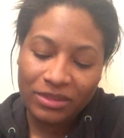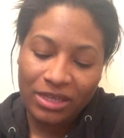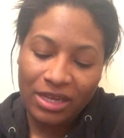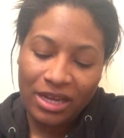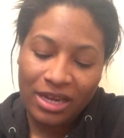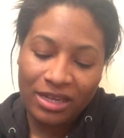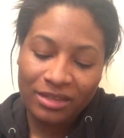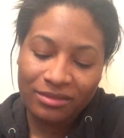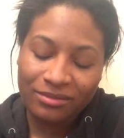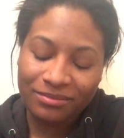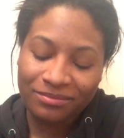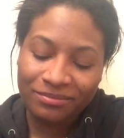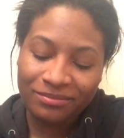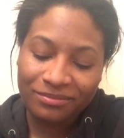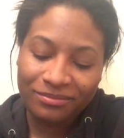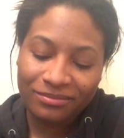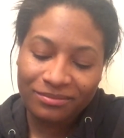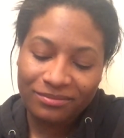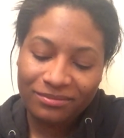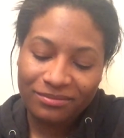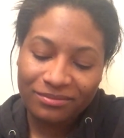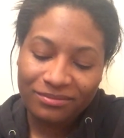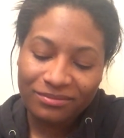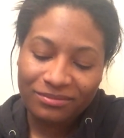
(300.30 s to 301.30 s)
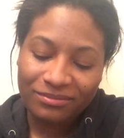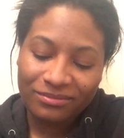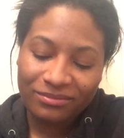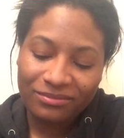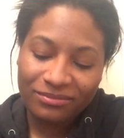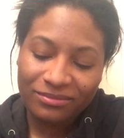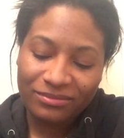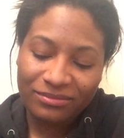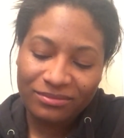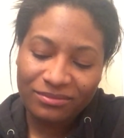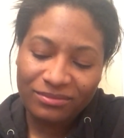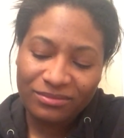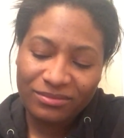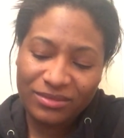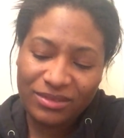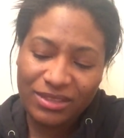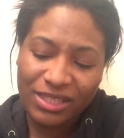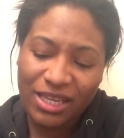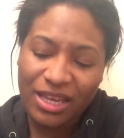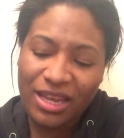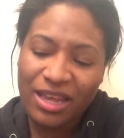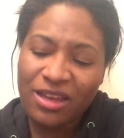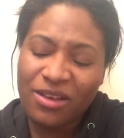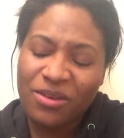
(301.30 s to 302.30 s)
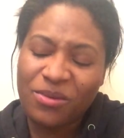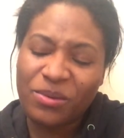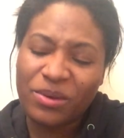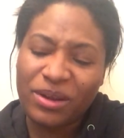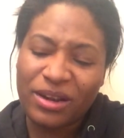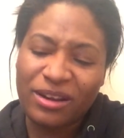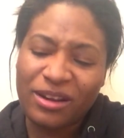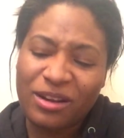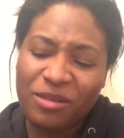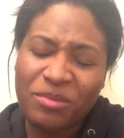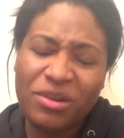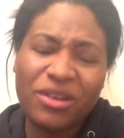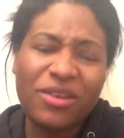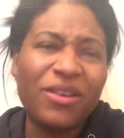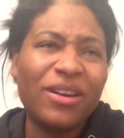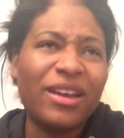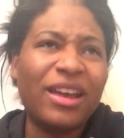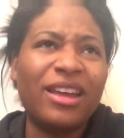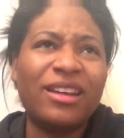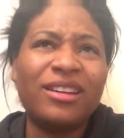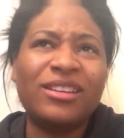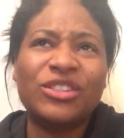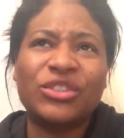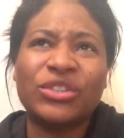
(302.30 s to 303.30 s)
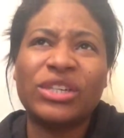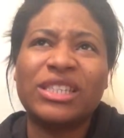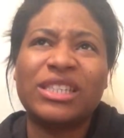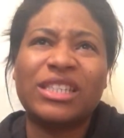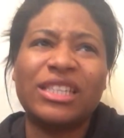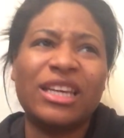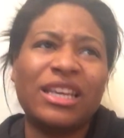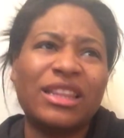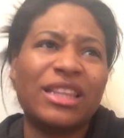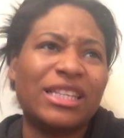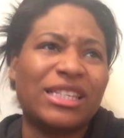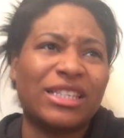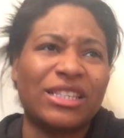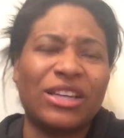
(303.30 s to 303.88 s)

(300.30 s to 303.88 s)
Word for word: I, to hell with it. I'm going to go ahead and address the other